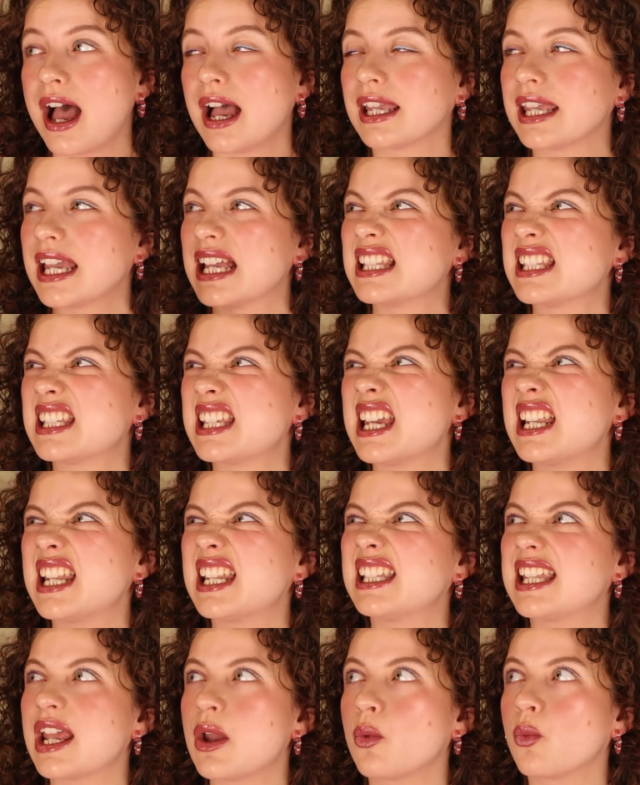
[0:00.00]
I can't say
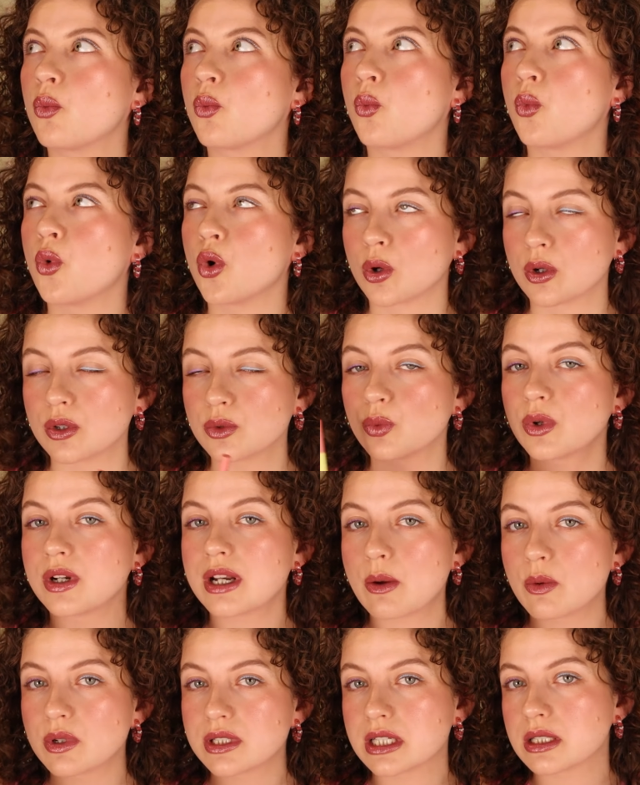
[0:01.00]
that they weren't
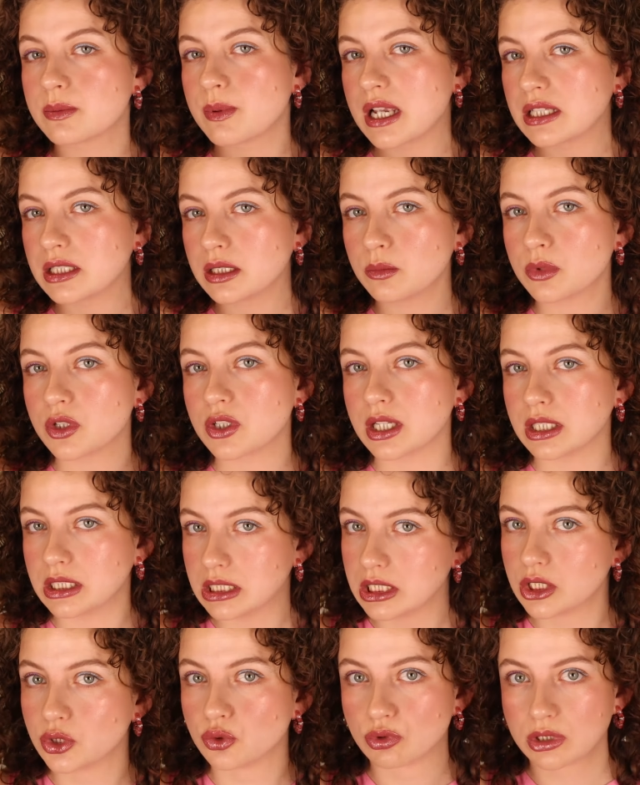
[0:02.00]
what I was expecting because I
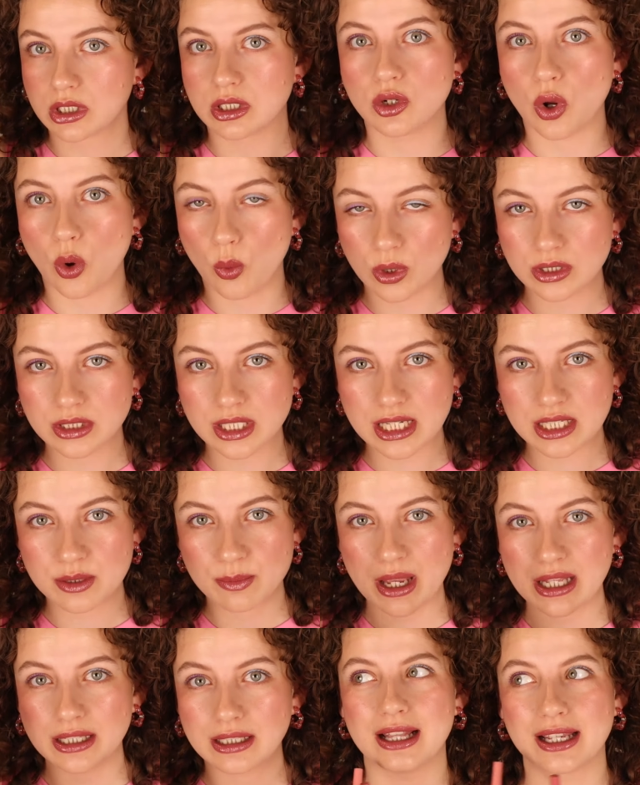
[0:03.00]
didn't really know what to
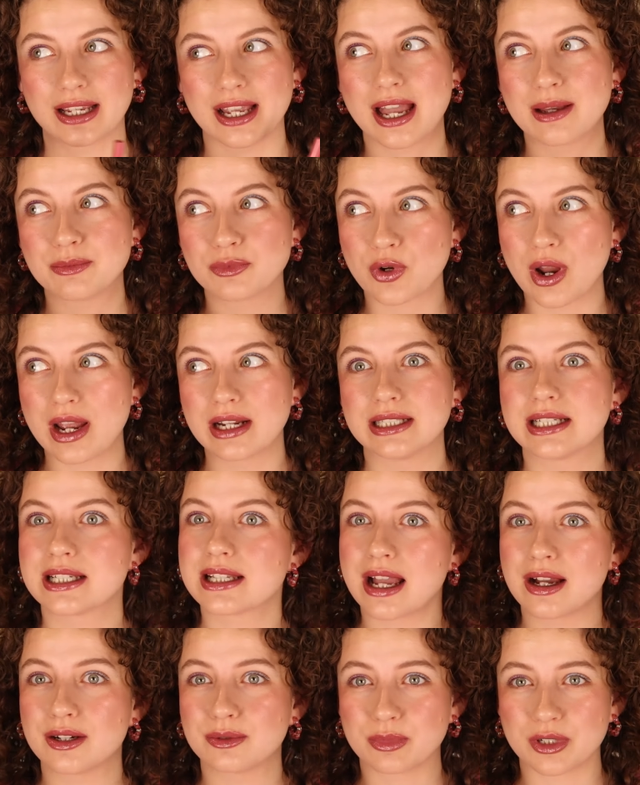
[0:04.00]
expect. Like, I'm trying
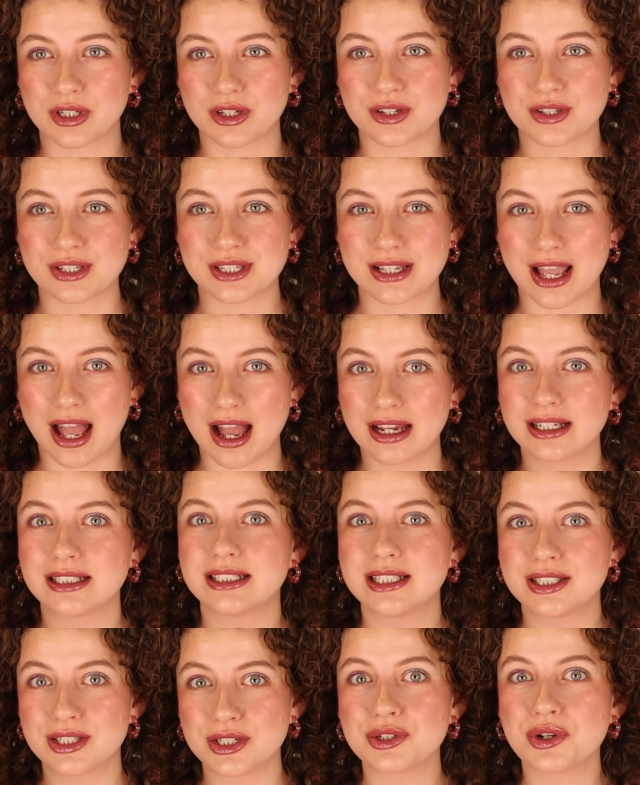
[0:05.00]
these out because I
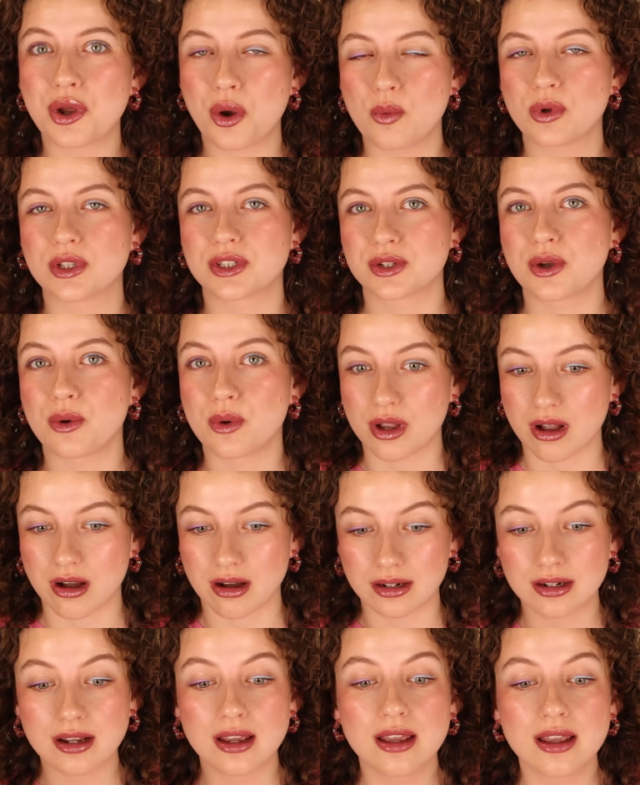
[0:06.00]
need to know what's going
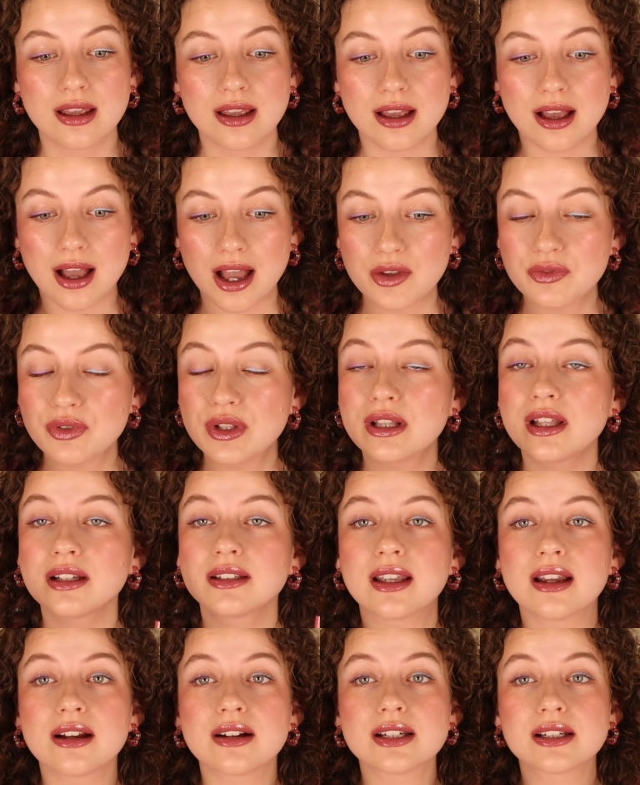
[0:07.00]
on. I feel
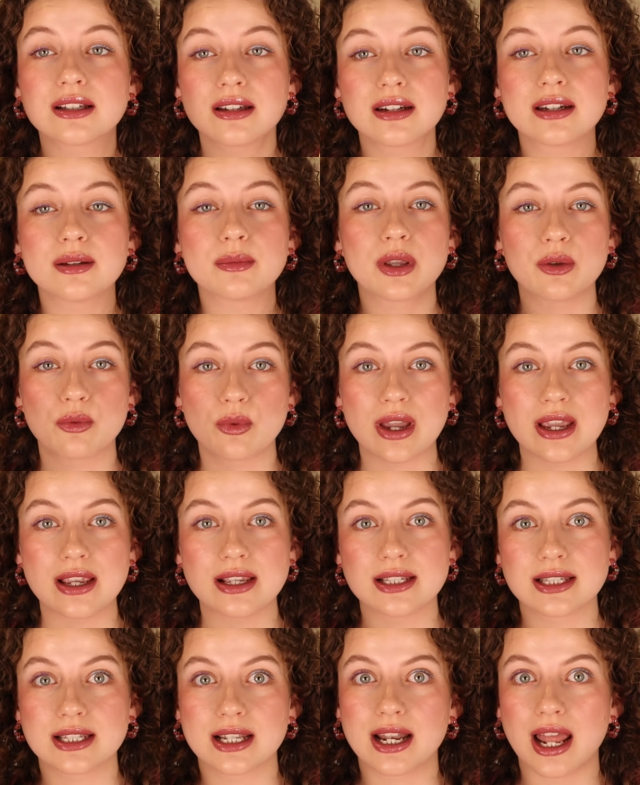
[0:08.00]
like there are gonna be
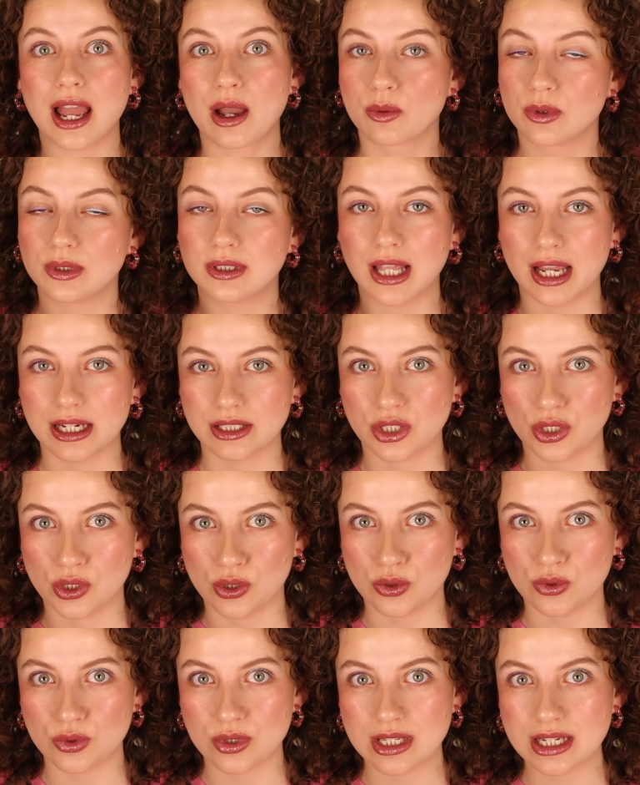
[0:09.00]
ways that I will like to
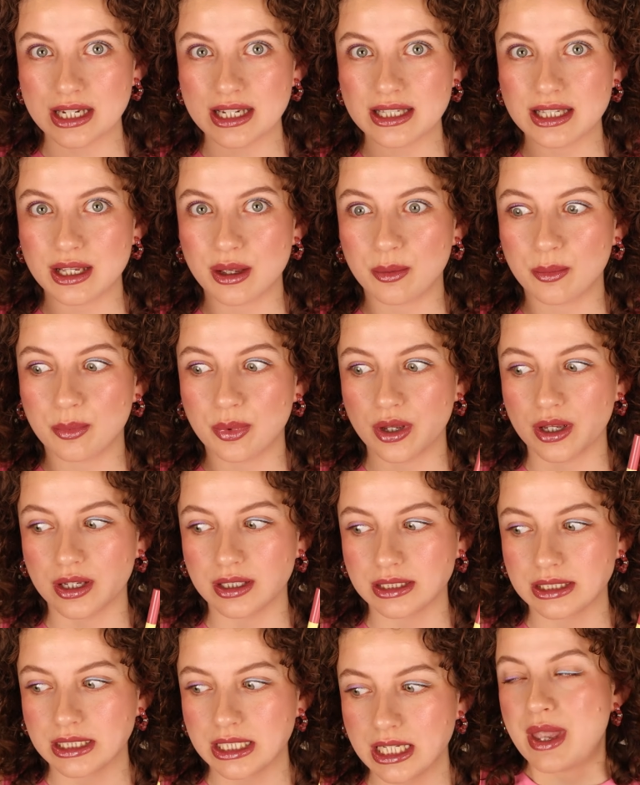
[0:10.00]
use these,
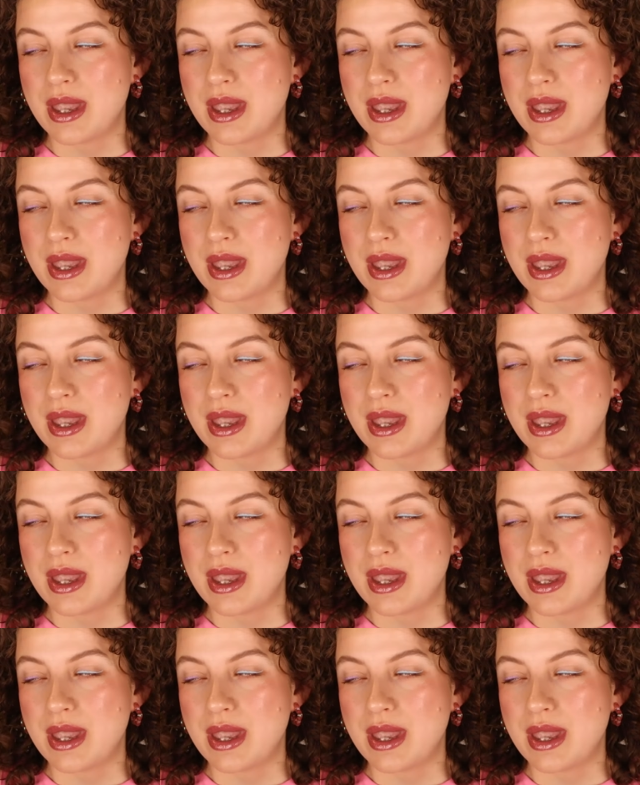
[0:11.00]
but